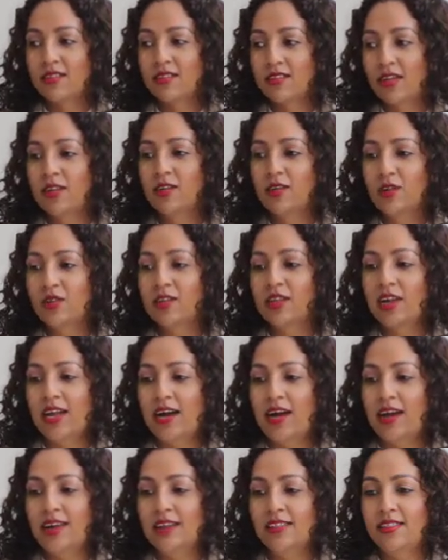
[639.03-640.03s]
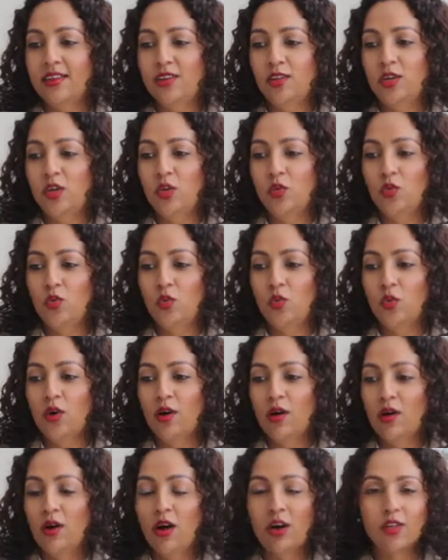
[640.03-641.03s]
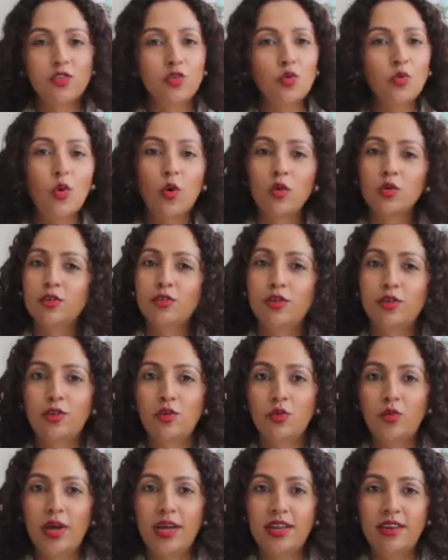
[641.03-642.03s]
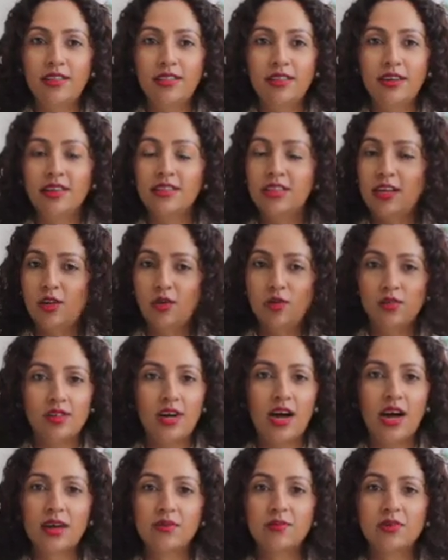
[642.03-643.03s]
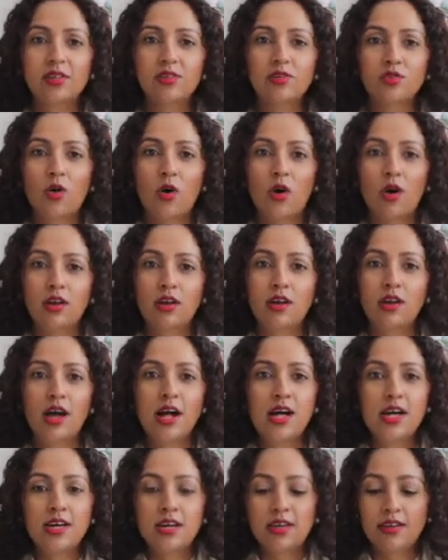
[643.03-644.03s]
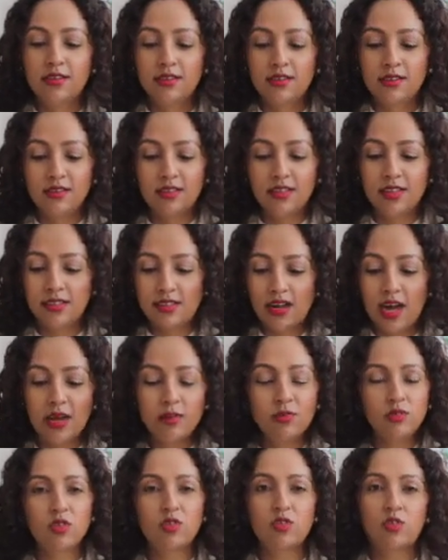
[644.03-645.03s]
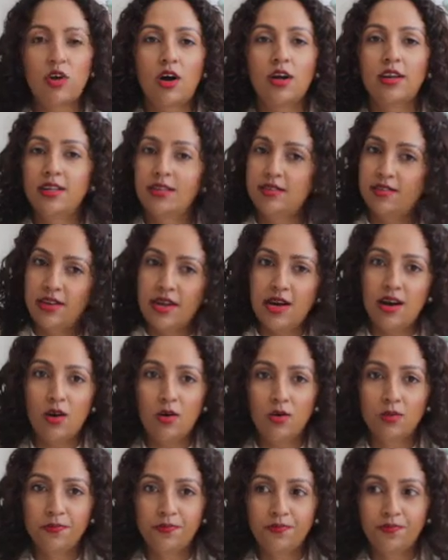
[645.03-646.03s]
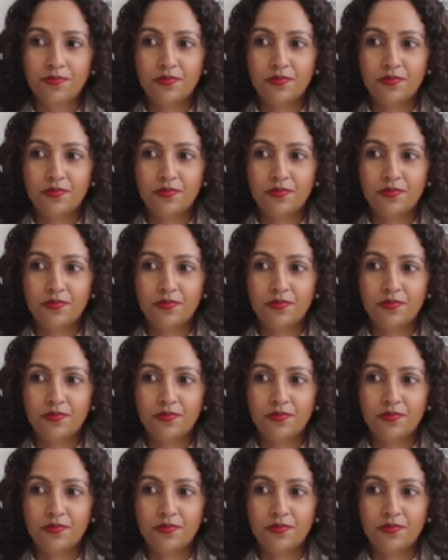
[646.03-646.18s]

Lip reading: sell you the lie that you are too old to do anything, that your time has gone. The time to start is now.